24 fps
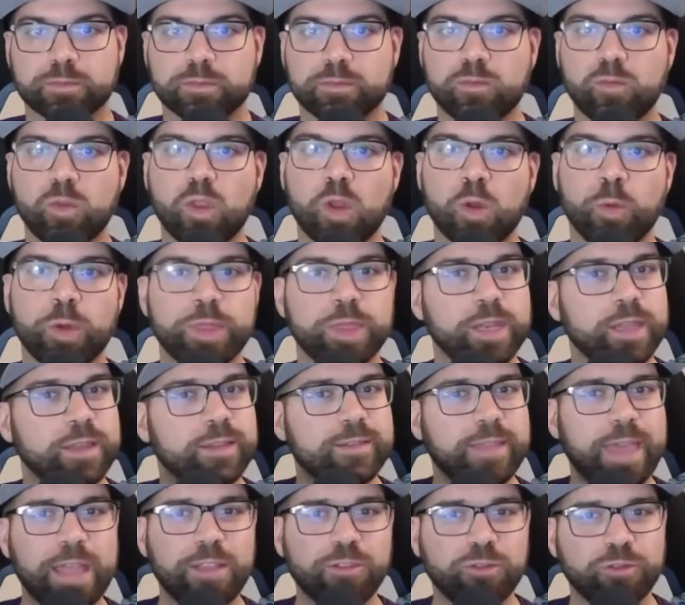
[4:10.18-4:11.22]
With an
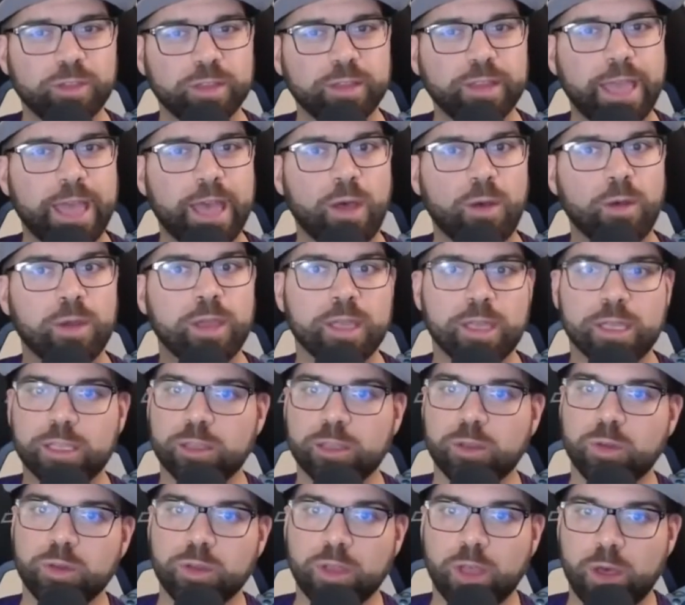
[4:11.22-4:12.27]
intention now,
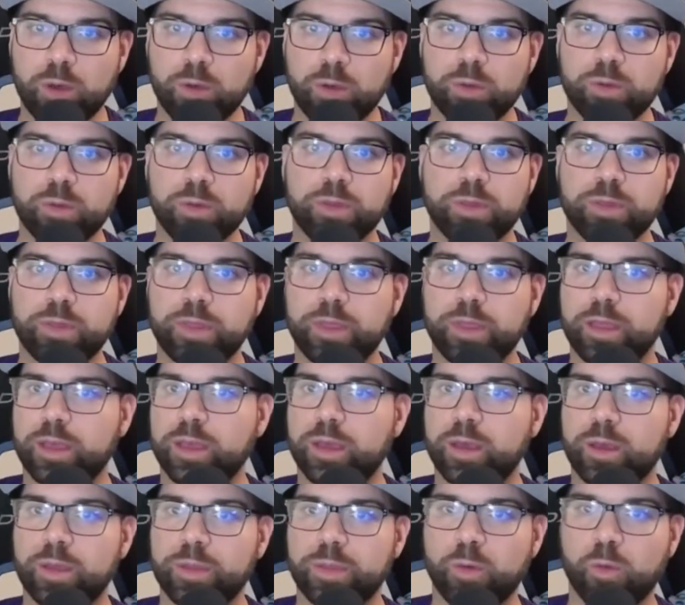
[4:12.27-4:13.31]
you know
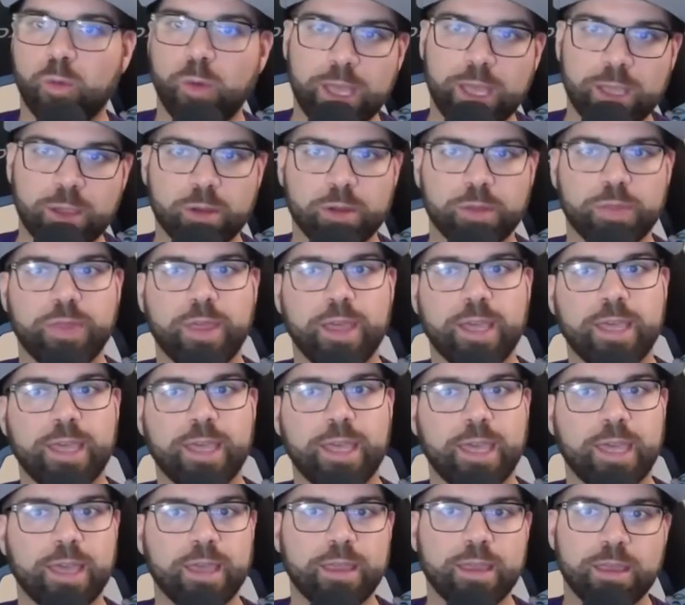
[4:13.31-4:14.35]
the way you're
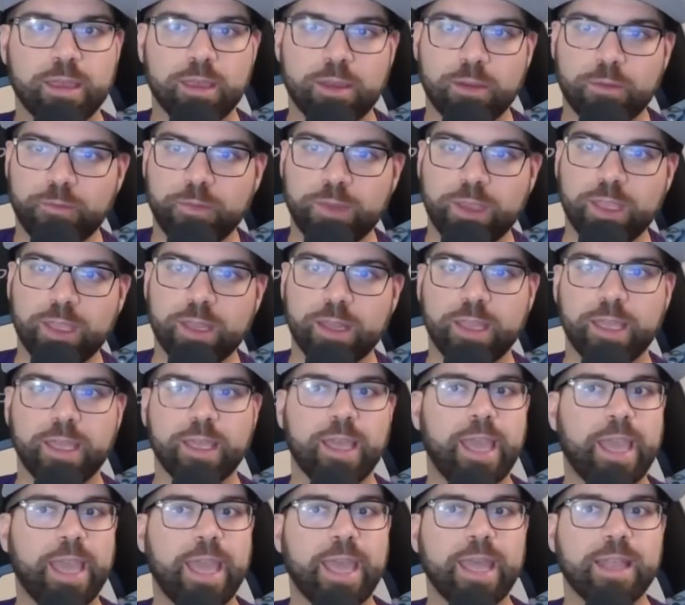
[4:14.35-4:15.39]
thinking, feeling,
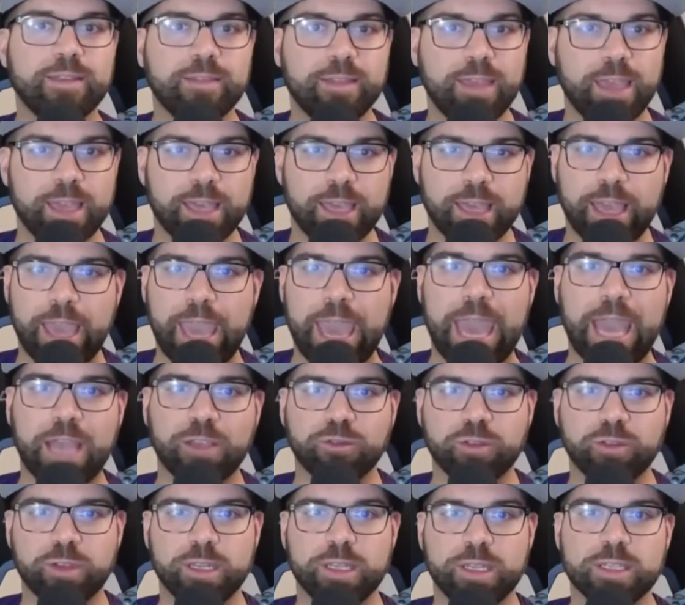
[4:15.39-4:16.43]
and taking
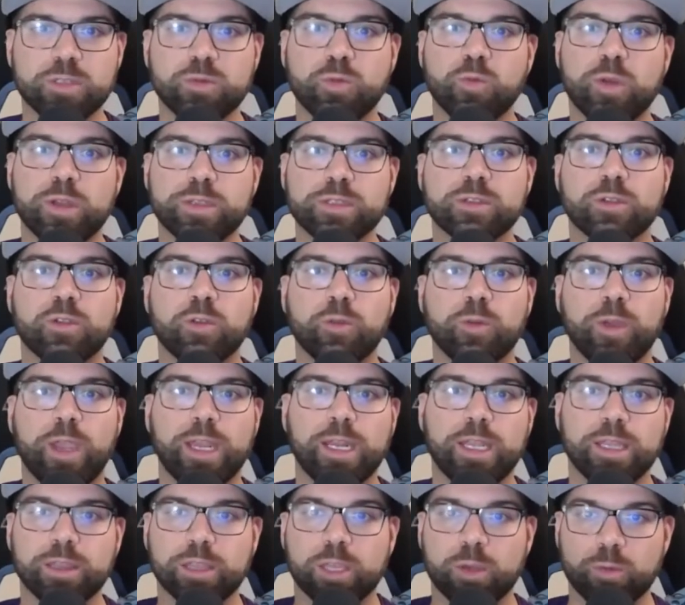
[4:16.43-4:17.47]
action is what's
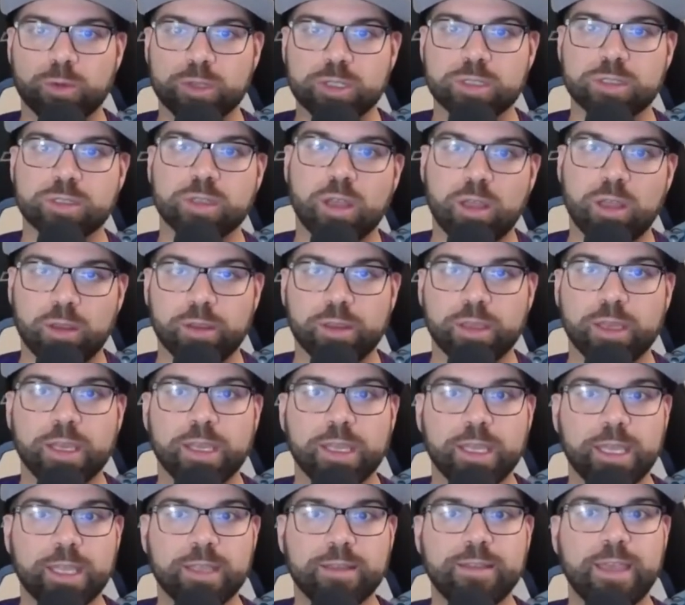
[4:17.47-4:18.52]
creating the result.
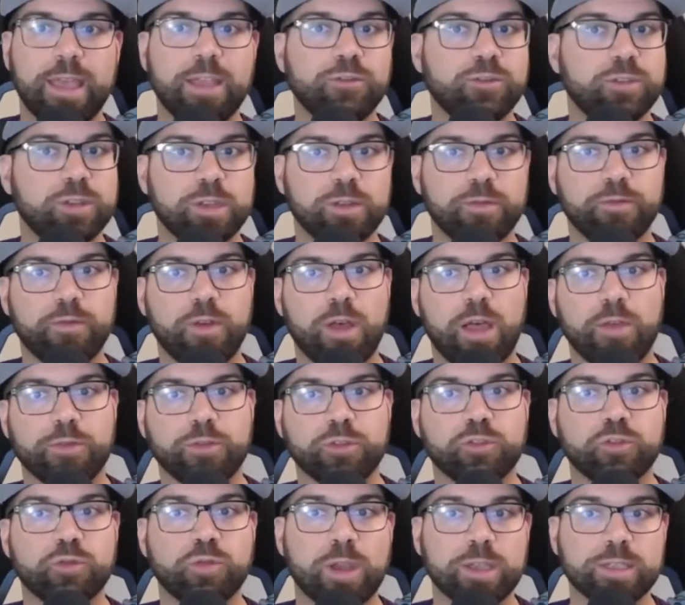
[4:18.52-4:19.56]
Intention involves
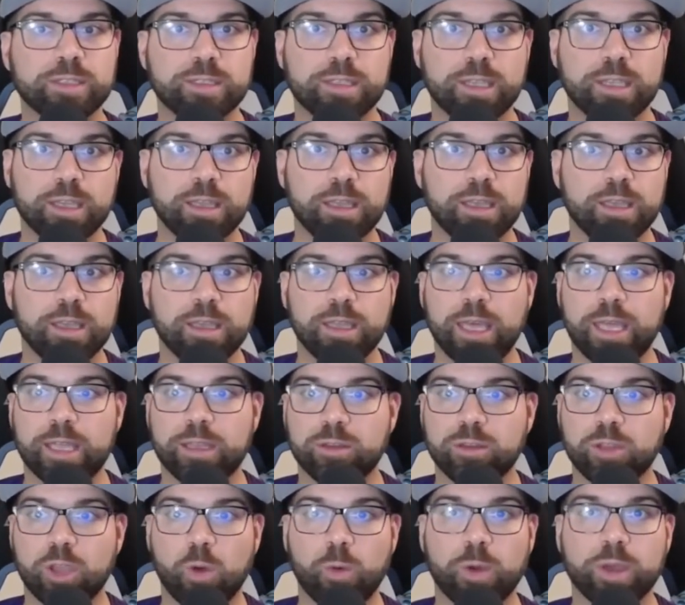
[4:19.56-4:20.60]
trusting and
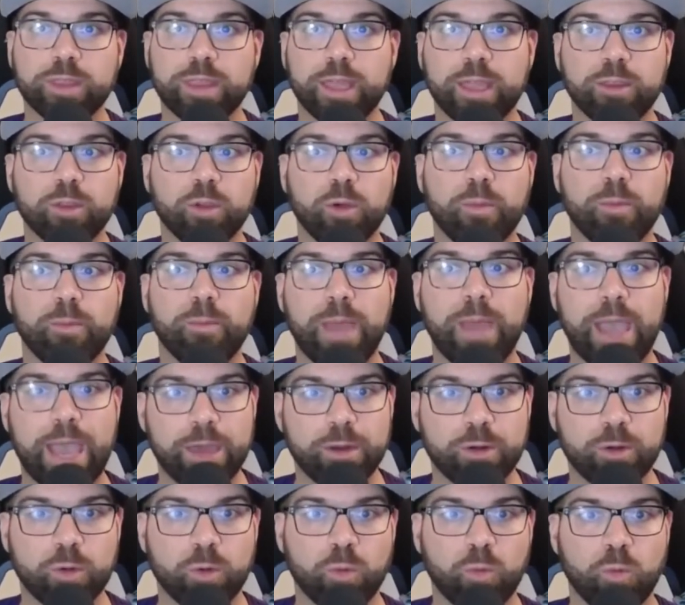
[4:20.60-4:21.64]
knowing that no
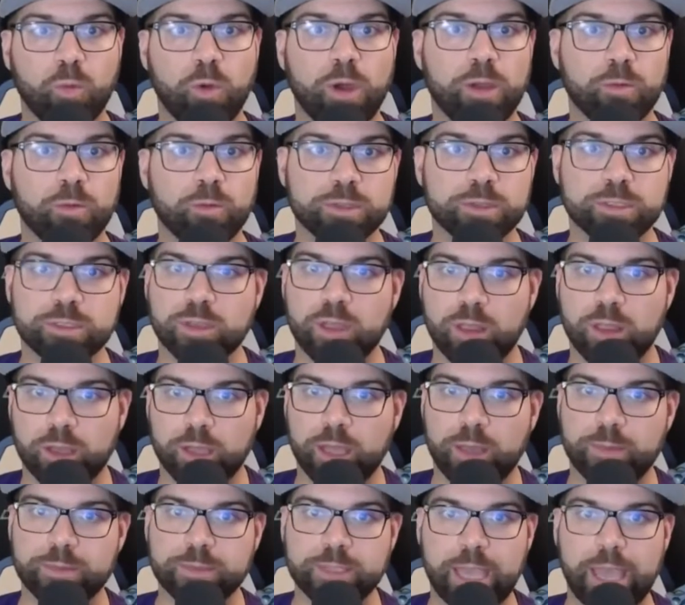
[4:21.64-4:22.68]
matter what result
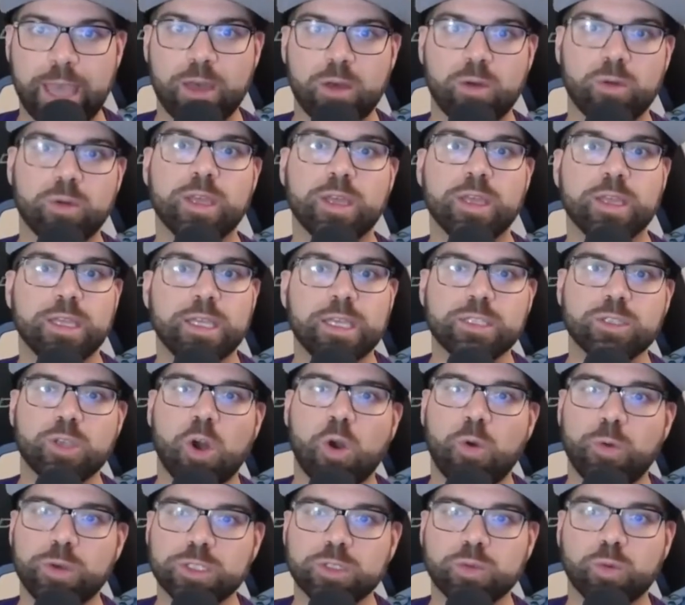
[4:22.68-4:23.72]
comes out is
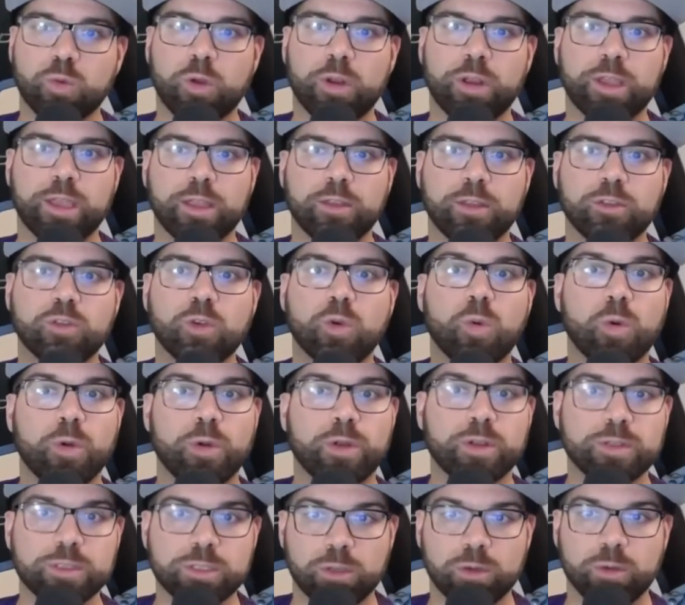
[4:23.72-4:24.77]
always working
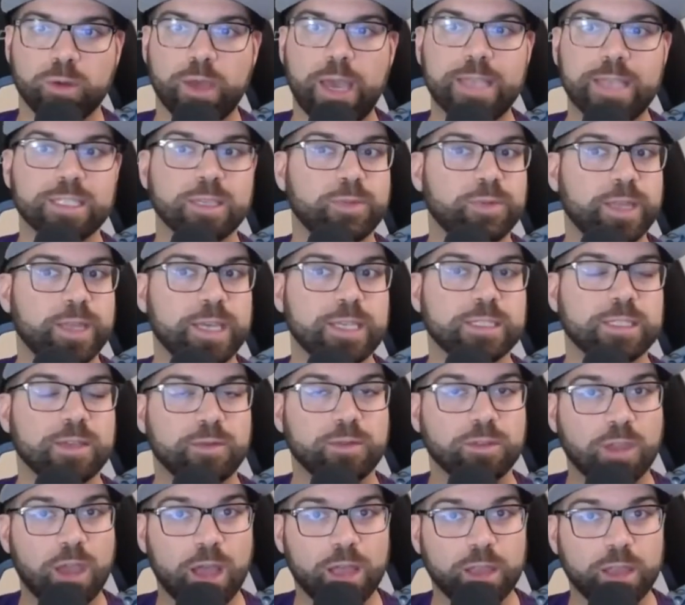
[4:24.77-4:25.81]
towards you as a place of
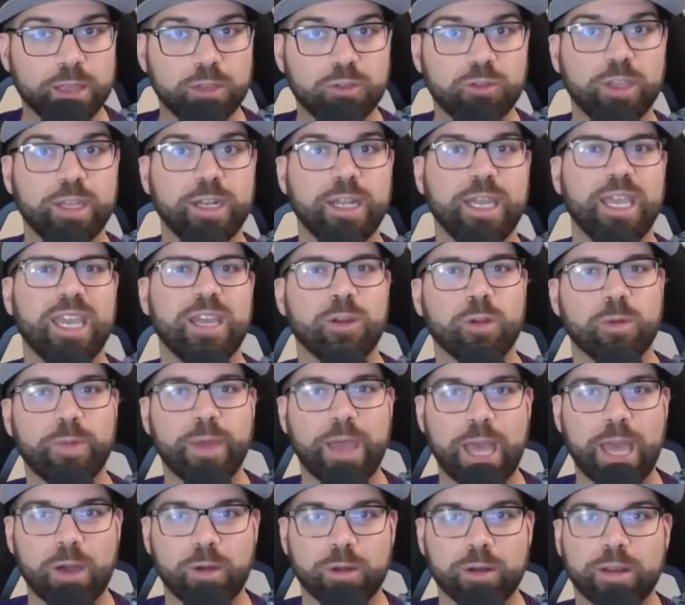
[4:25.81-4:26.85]
knowledge and inner
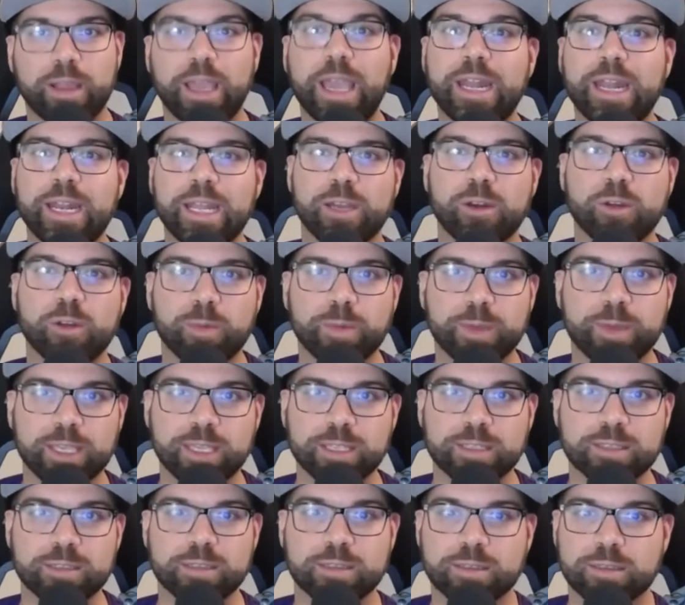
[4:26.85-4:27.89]
power and inner
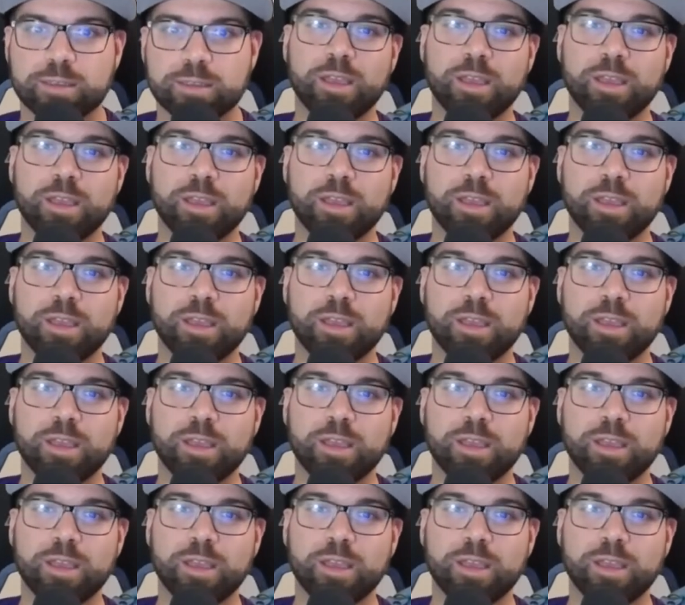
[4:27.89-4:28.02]
peace.